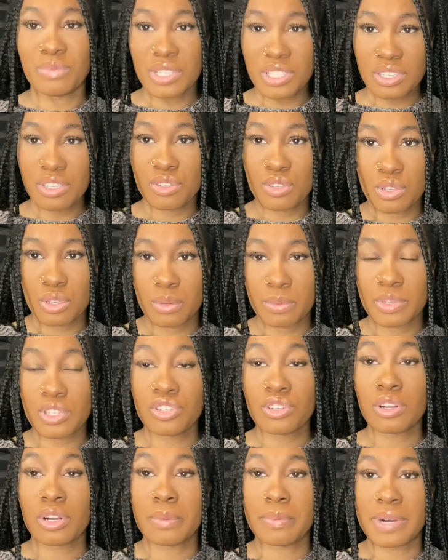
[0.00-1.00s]
What's up YouTube?
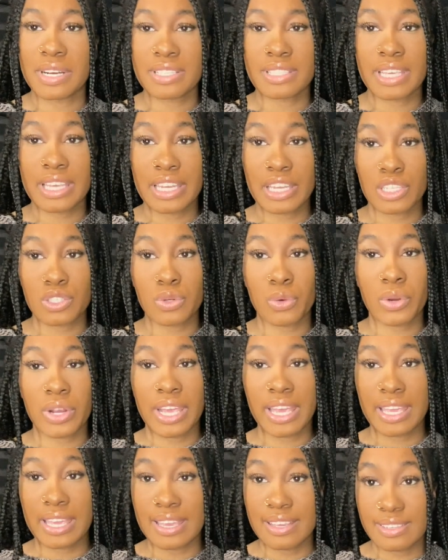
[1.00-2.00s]
It's your girl Brown Skin Next Door,
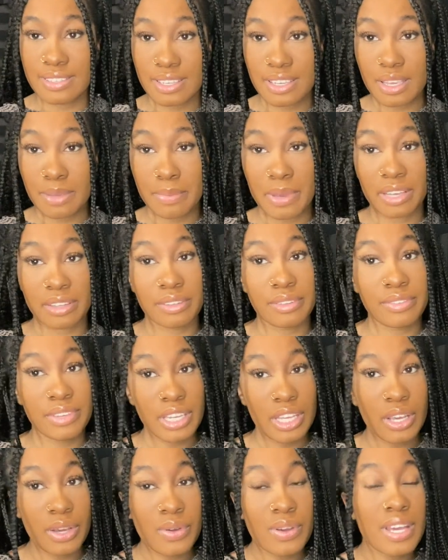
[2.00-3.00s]
aka T, back in the
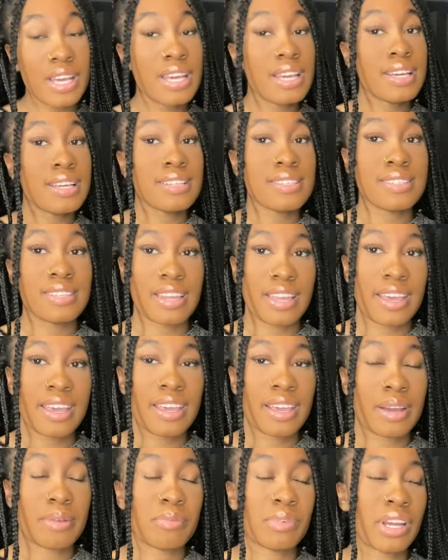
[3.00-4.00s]
video.
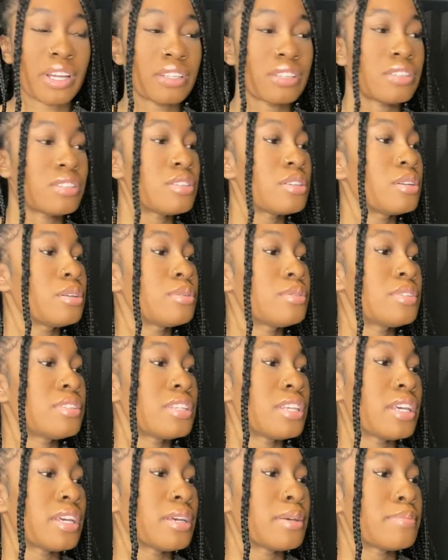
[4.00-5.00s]
Today I'm reacting to
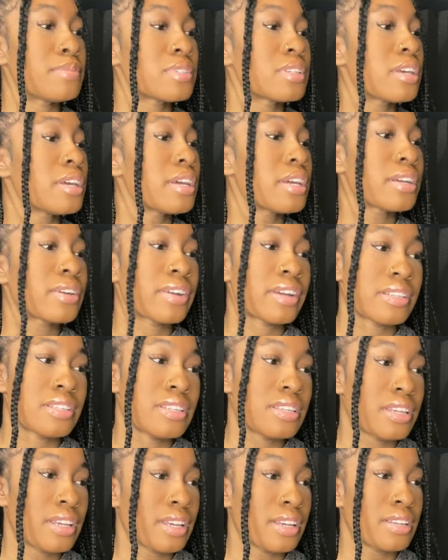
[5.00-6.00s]
Tems Crazy
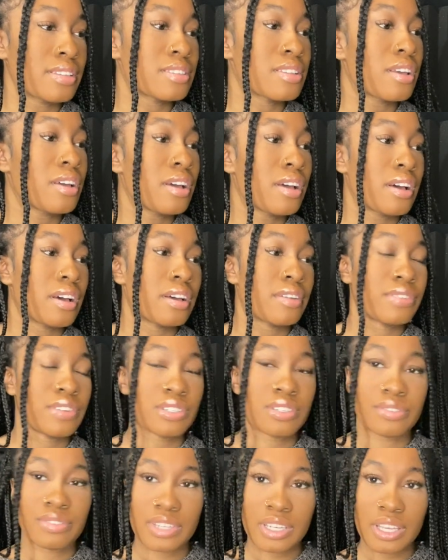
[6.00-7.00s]
Tings
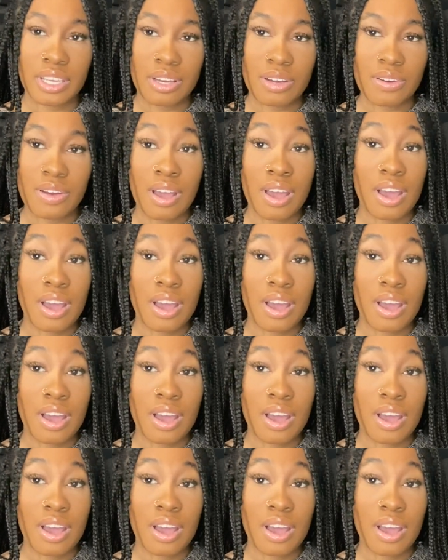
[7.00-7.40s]
official video.